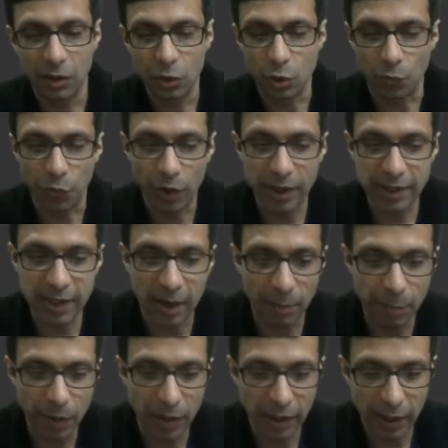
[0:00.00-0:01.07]
So for
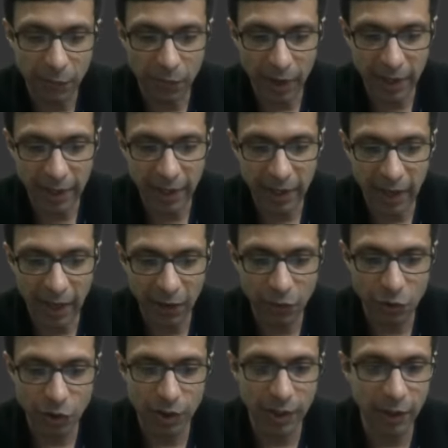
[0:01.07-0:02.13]
example, if I take
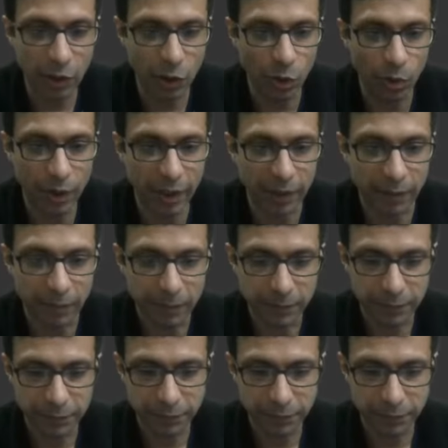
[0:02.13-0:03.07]
hydrogen and chlorine.